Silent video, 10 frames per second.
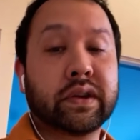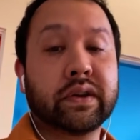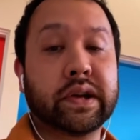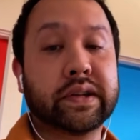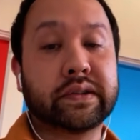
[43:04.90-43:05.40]

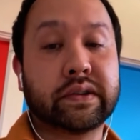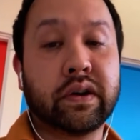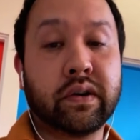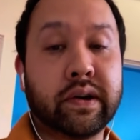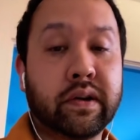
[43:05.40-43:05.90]
cigarettes
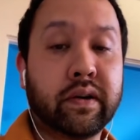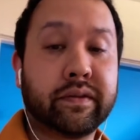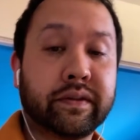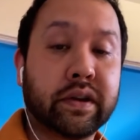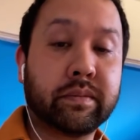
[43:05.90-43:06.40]
on and
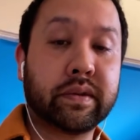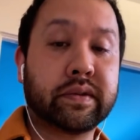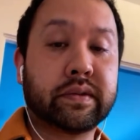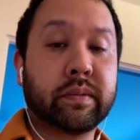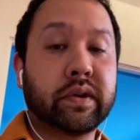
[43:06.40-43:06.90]
off, and I've
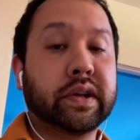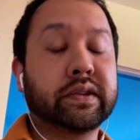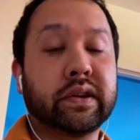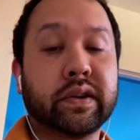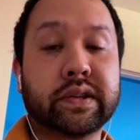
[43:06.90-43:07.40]
been
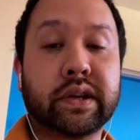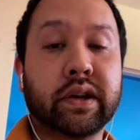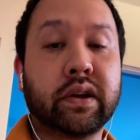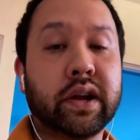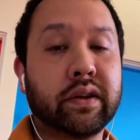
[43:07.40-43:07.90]
smoking cigarettes
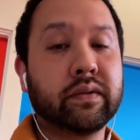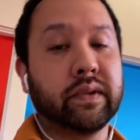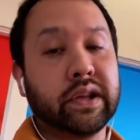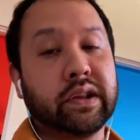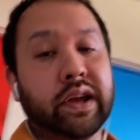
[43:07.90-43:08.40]
again. I
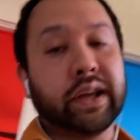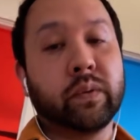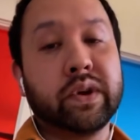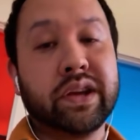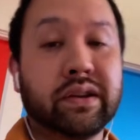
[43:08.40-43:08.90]
don't really
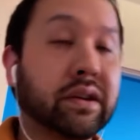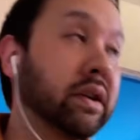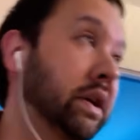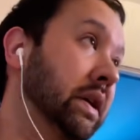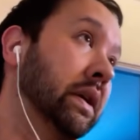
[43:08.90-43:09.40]
like weed.
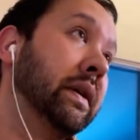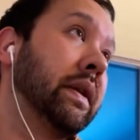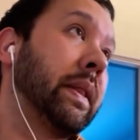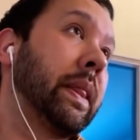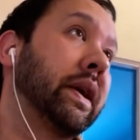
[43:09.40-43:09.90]

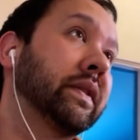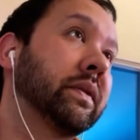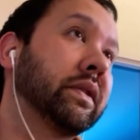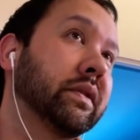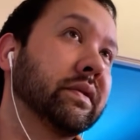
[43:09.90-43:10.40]

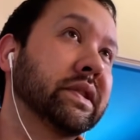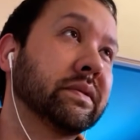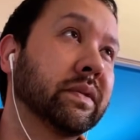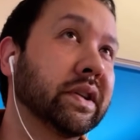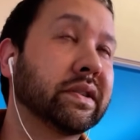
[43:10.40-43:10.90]
That's one of the
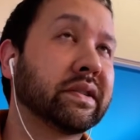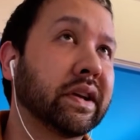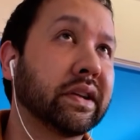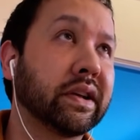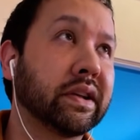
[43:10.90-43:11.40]
reasons why the
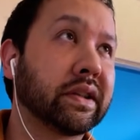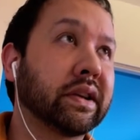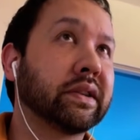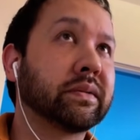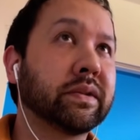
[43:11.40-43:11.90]

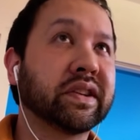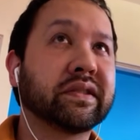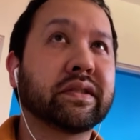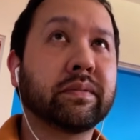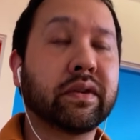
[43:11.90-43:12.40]
psychedelic thing is
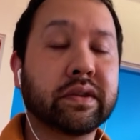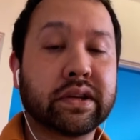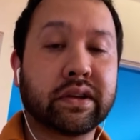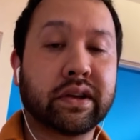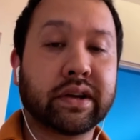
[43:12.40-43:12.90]
weird, because I'm
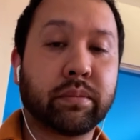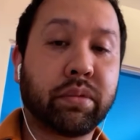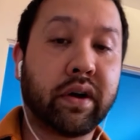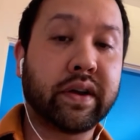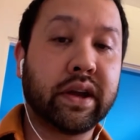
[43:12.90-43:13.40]
not really like
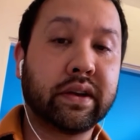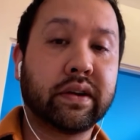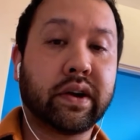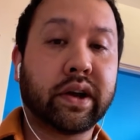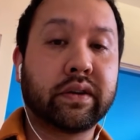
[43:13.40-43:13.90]
a
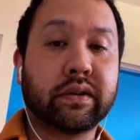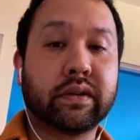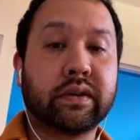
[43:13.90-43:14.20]
pot-head guy.